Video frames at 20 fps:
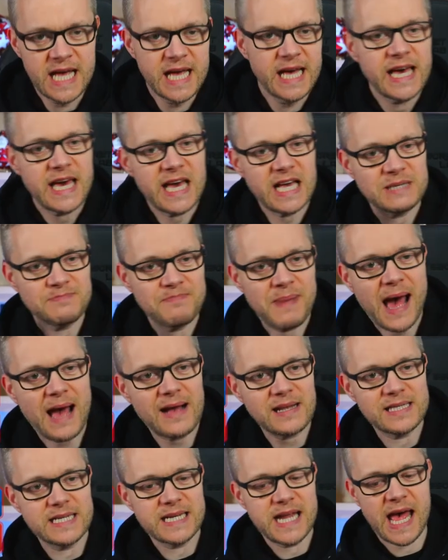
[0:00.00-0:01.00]
It's
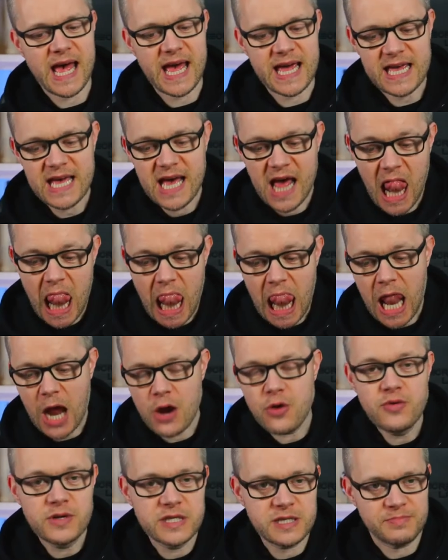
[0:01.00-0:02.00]
back today.
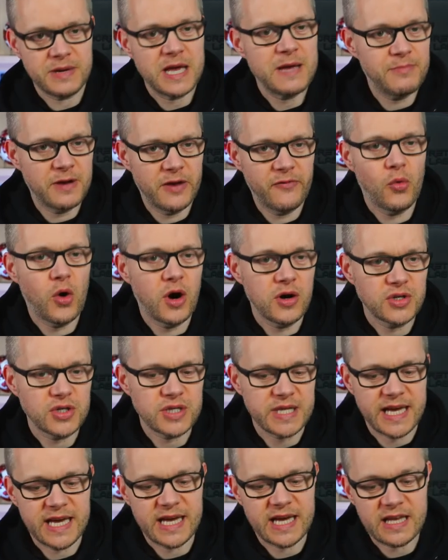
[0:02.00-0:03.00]
Loads of people have
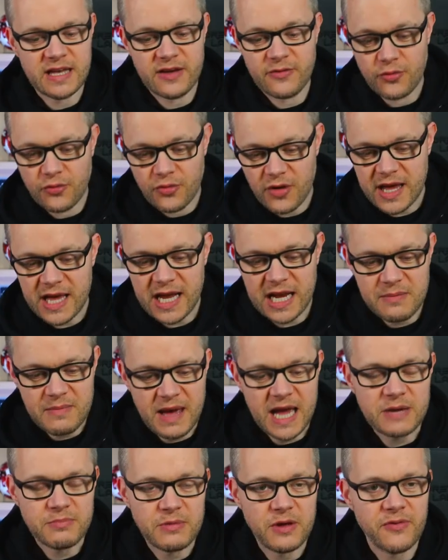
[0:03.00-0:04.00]
watched it. You've really
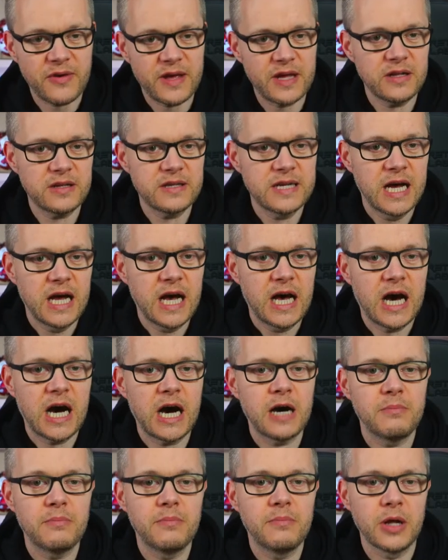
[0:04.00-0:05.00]
made me feel
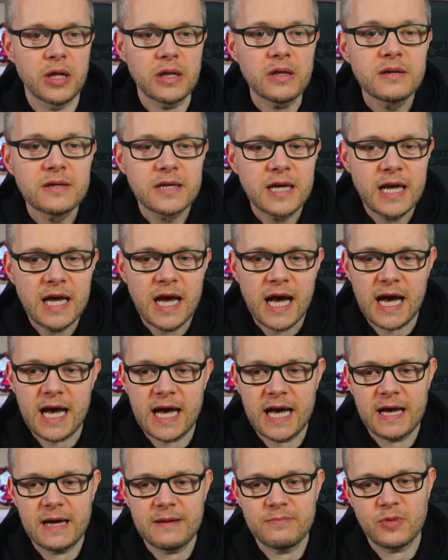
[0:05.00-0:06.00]
humble.
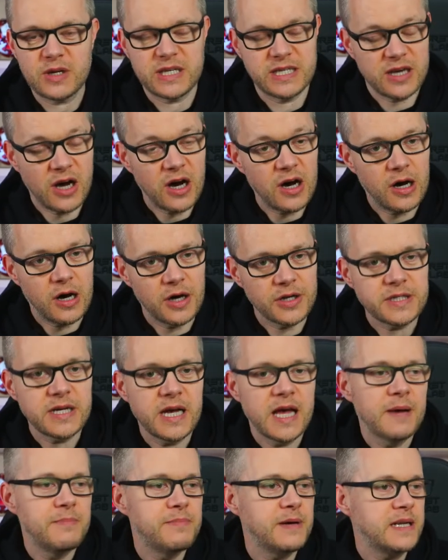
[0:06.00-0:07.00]
Um, which is hard,
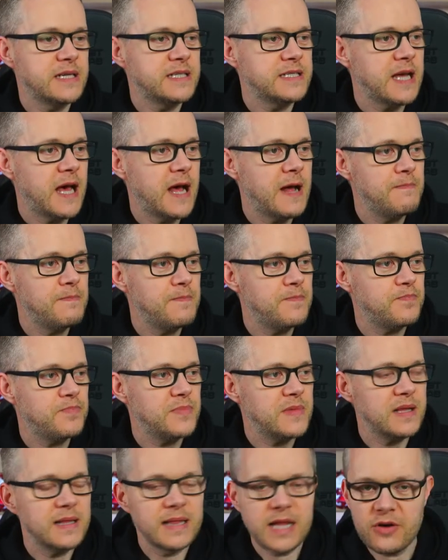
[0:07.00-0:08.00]
but um,
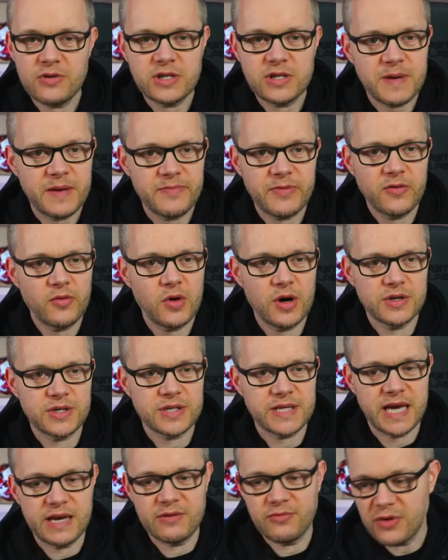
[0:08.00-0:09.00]
loads of people have
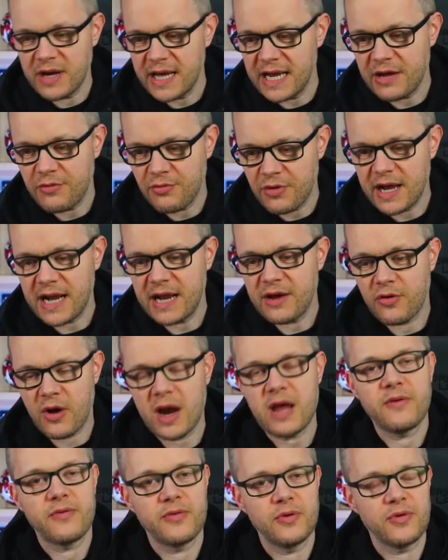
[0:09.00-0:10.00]
watched it. Really, really
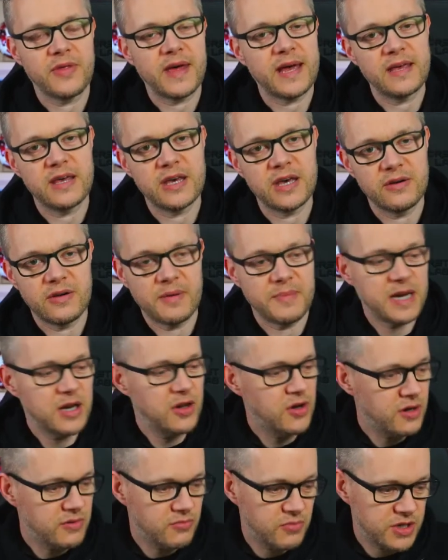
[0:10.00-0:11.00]
grateful. Thank you. I mean,
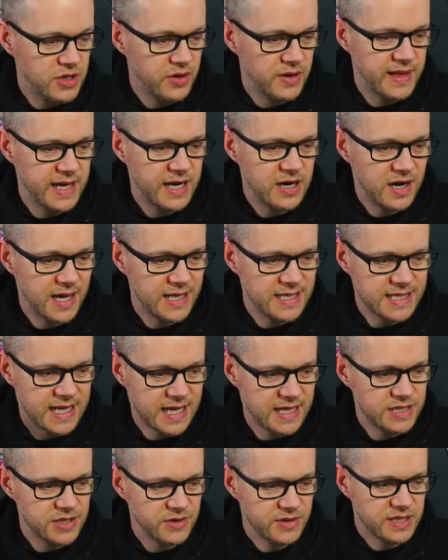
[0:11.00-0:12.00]
look, we're doing the United
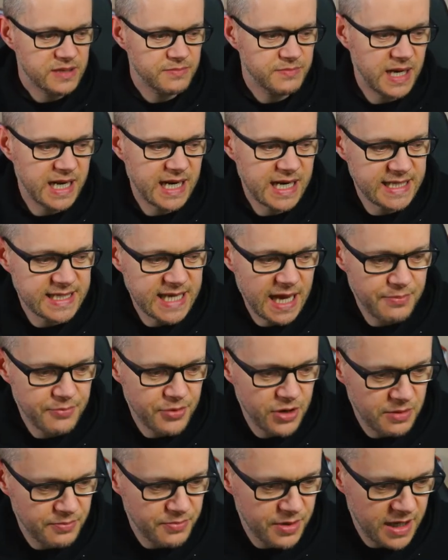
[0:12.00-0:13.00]
Stand, so it's completely separate.